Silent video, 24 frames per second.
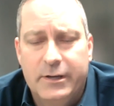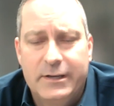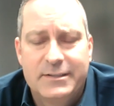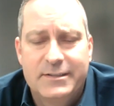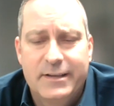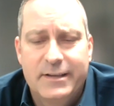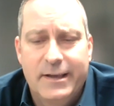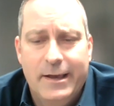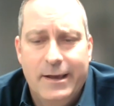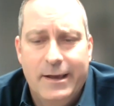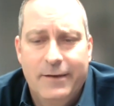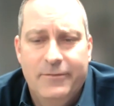
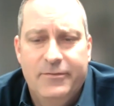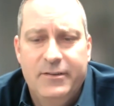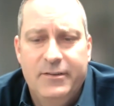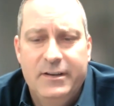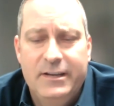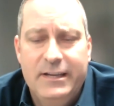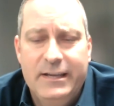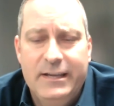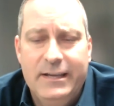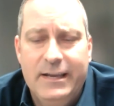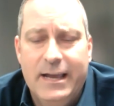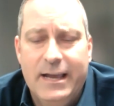is
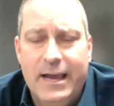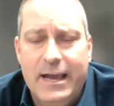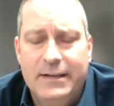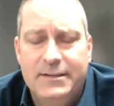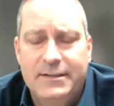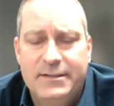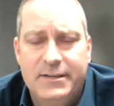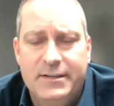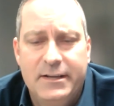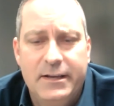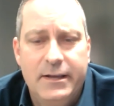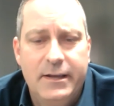
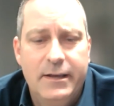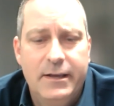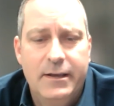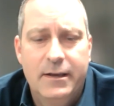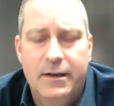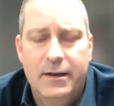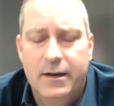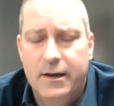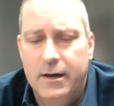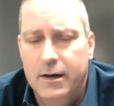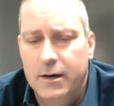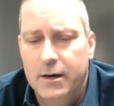
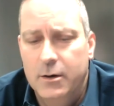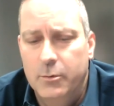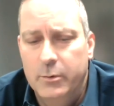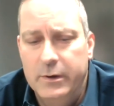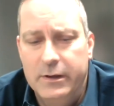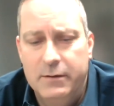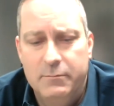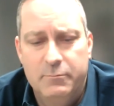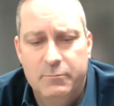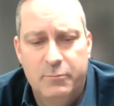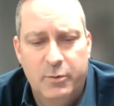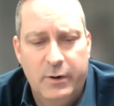FDAT.
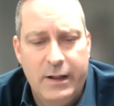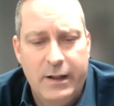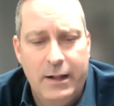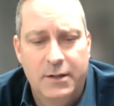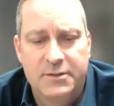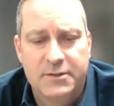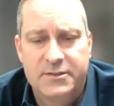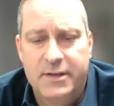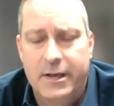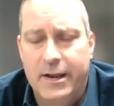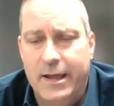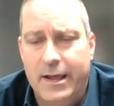We
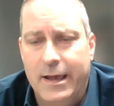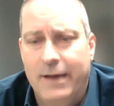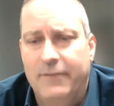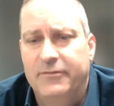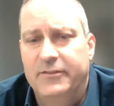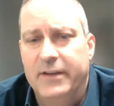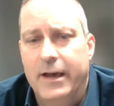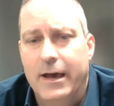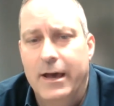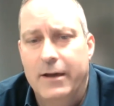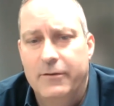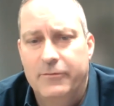pronounce that
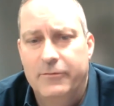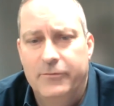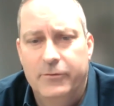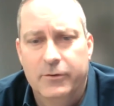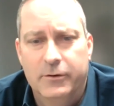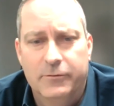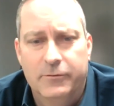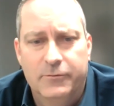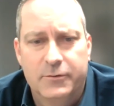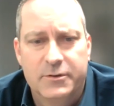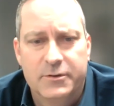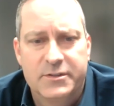FDAT
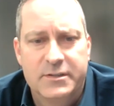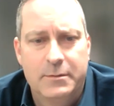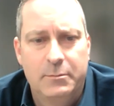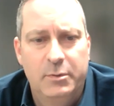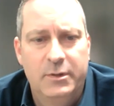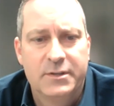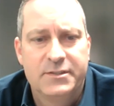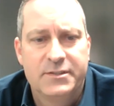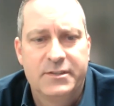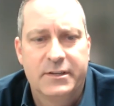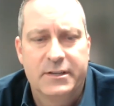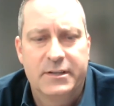for
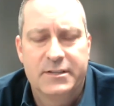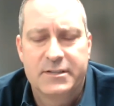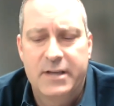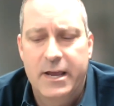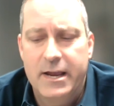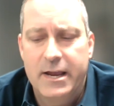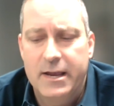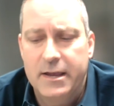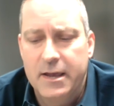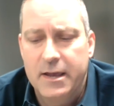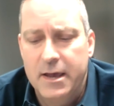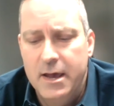simplistic
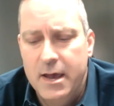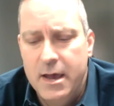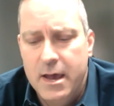sake.